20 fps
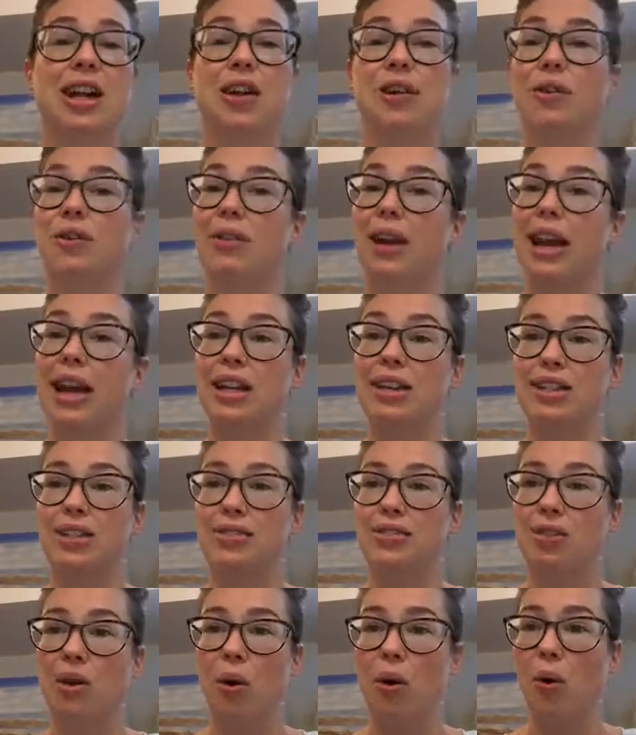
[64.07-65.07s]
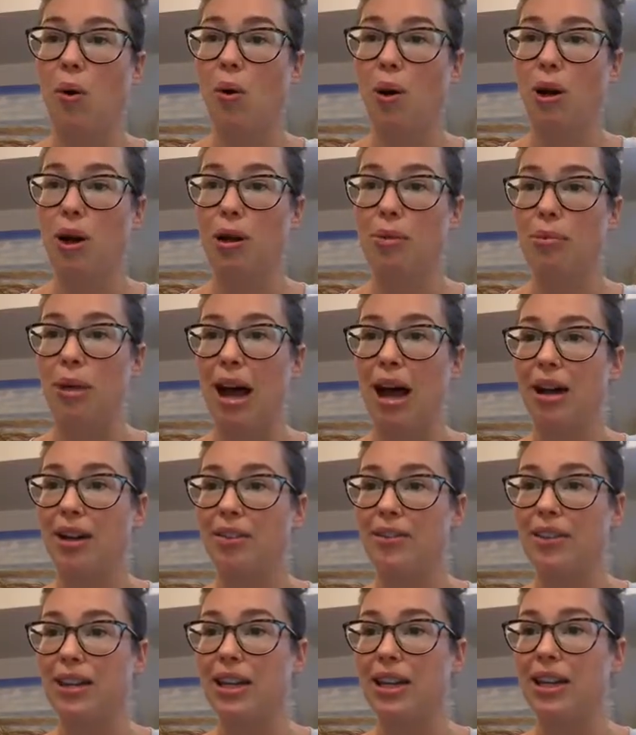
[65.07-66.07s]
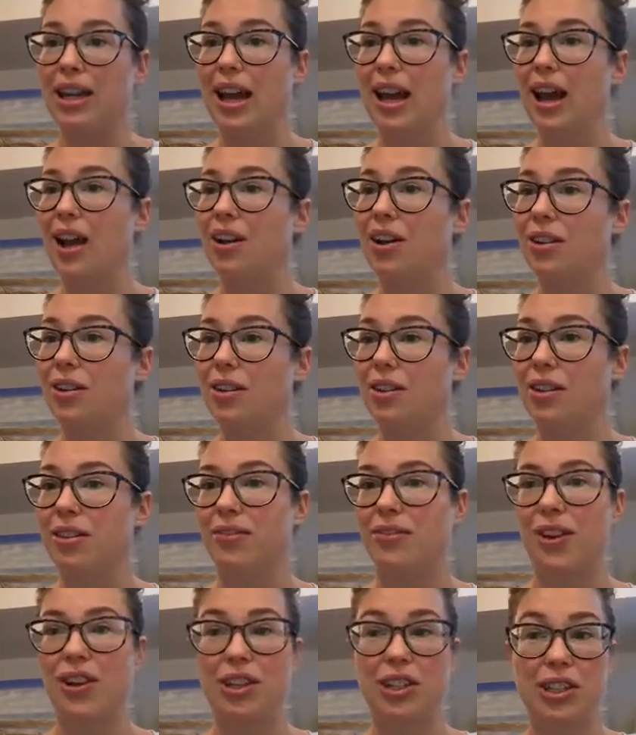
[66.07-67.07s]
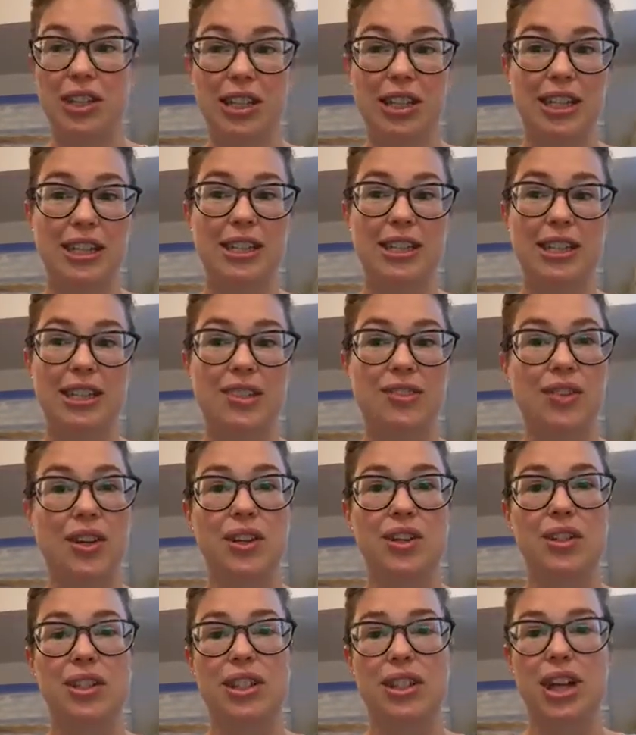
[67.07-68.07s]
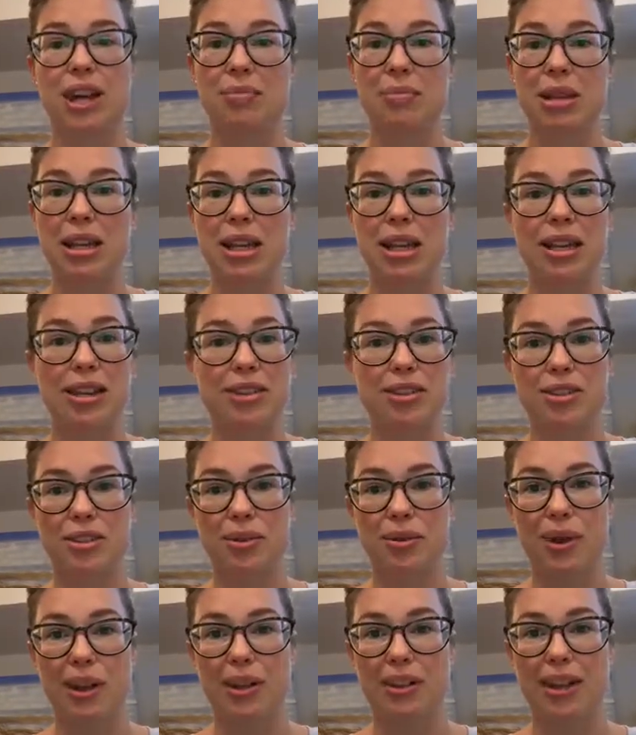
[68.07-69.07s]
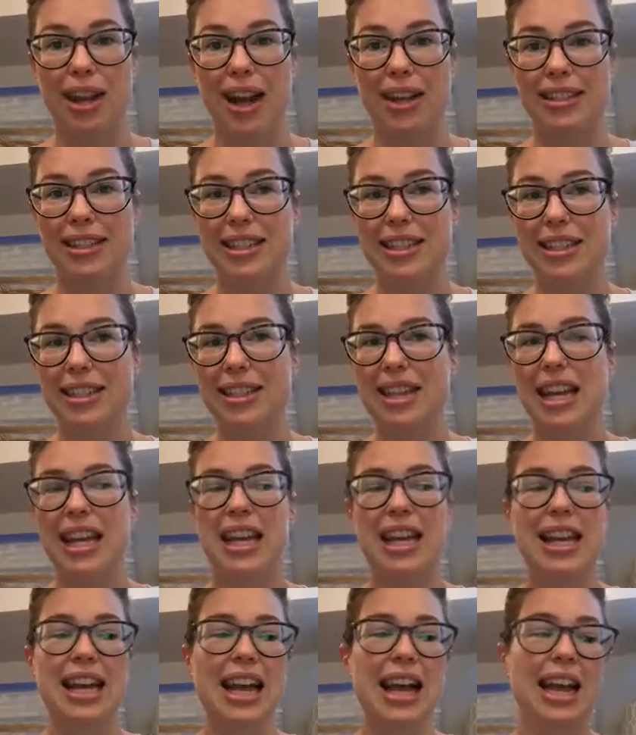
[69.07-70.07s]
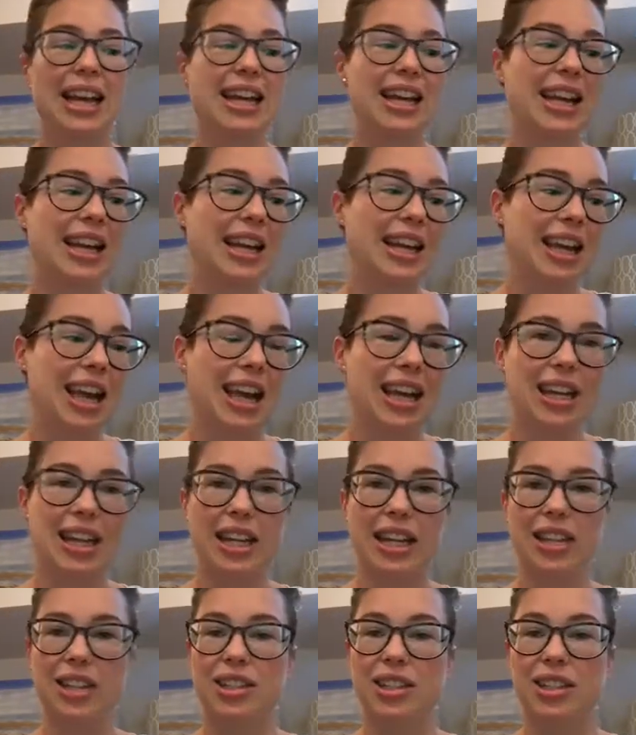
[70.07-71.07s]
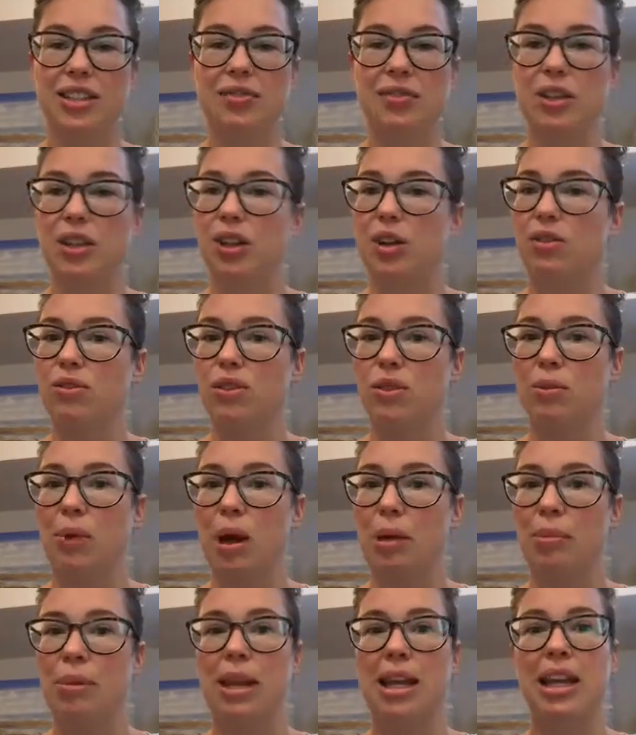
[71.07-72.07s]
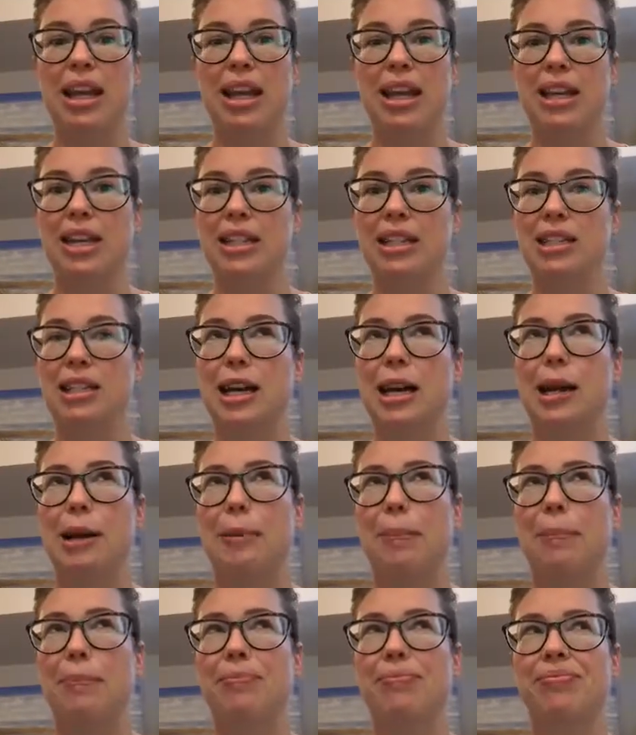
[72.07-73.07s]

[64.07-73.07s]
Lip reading: range of core and pelvic health, function and dysfunction coming into our classes. And again, it can just feel overwhelming and